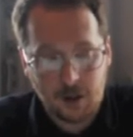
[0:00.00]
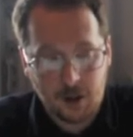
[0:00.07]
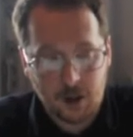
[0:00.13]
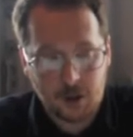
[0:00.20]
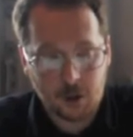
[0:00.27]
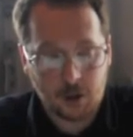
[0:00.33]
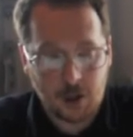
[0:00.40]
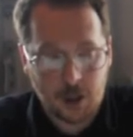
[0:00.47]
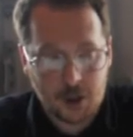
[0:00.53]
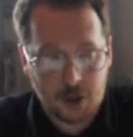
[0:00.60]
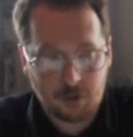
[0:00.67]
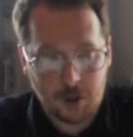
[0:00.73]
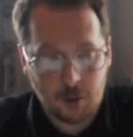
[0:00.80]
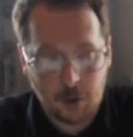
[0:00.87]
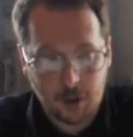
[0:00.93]
In your
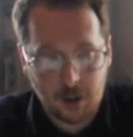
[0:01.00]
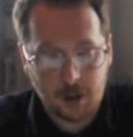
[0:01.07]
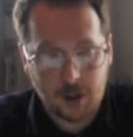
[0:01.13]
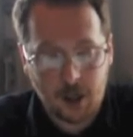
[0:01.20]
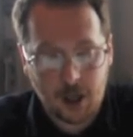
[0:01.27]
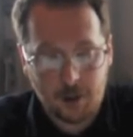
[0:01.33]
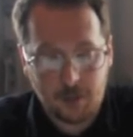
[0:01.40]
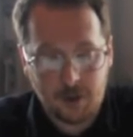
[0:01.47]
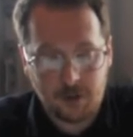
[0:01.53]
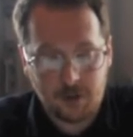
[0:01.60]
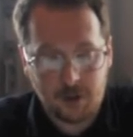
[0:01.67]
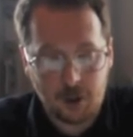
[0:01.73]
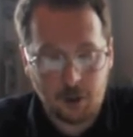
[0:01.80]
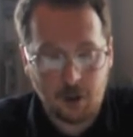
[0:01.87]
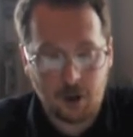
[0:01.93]
luxury woolen garments,
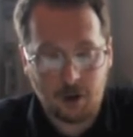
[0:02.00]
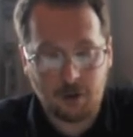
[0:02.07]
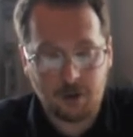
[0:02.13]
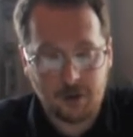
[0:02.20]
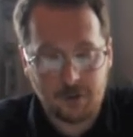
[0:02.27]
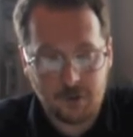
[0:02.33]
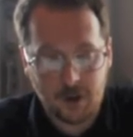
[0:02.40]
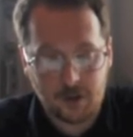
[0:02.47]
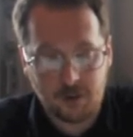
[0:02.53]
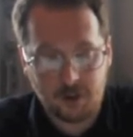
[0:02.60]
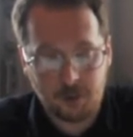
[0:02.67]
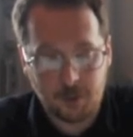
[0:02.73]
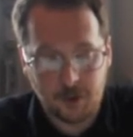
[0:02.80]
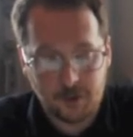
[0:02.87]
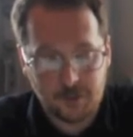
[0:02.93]
you are an
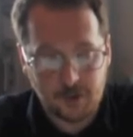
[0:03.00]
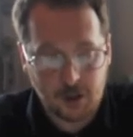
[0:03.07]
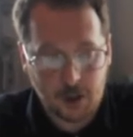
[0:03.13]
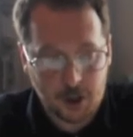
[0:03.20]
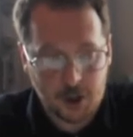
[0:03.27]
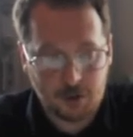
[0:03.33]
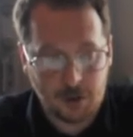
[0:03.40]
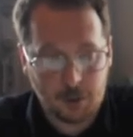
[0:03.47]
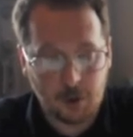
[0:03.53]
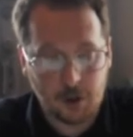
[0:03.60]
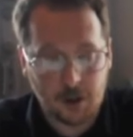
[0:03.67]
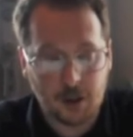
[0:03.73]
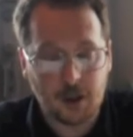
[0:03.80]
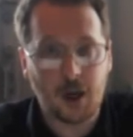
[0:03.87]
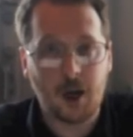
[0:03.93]
advertisement for luxury
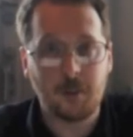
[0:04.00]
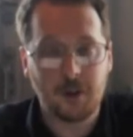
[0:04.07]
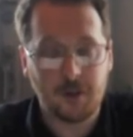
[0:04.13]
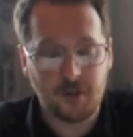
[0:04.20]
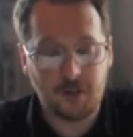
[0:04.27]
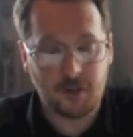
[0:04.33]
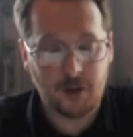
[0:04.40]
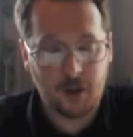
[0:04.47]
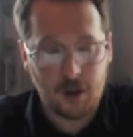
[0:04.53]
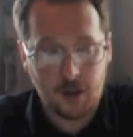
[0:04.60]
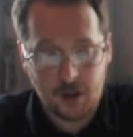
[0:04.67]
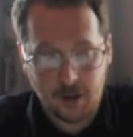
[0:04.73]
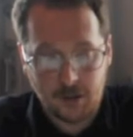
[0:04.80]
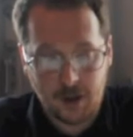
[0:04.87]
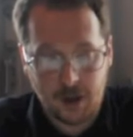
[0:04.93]
woolen garments.
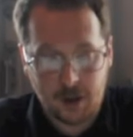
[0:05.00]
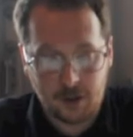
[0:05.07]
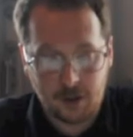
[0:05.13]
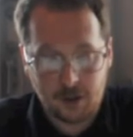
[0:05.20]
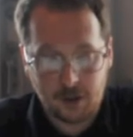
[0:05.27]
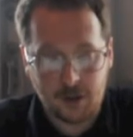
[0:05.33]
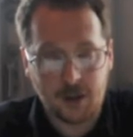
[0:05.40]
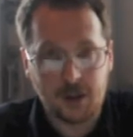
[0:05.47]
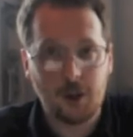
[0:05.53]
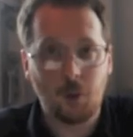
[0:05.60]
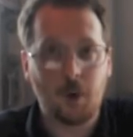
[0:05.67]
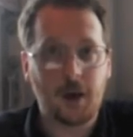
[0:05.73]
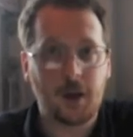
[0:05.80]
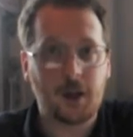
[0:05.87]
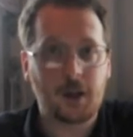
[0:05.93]
And then you
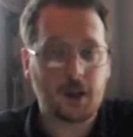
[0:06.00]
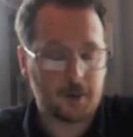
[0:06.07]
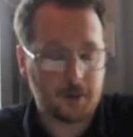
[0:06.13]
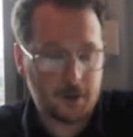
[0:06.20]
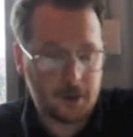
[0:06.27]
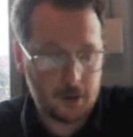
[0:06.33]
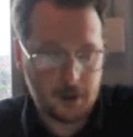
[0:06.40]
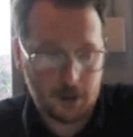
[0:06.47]
wink.